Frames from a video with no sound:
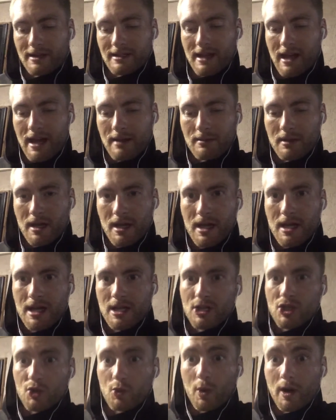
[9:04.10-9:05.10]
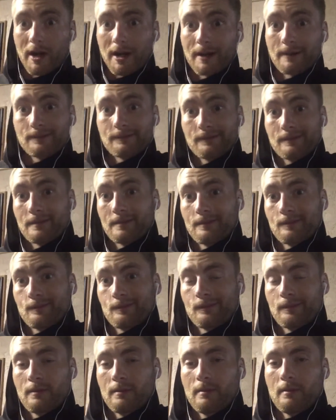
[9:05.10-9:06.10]
of time to where
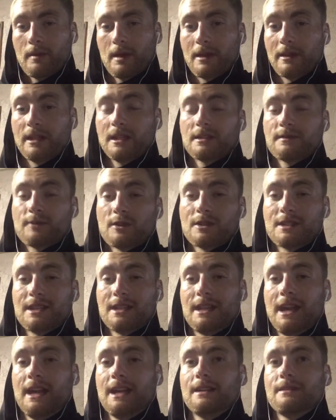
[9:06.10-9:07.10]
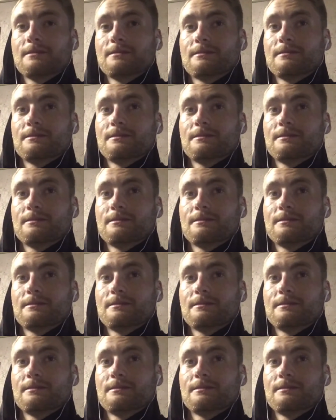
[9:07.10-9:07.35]
at least for tonight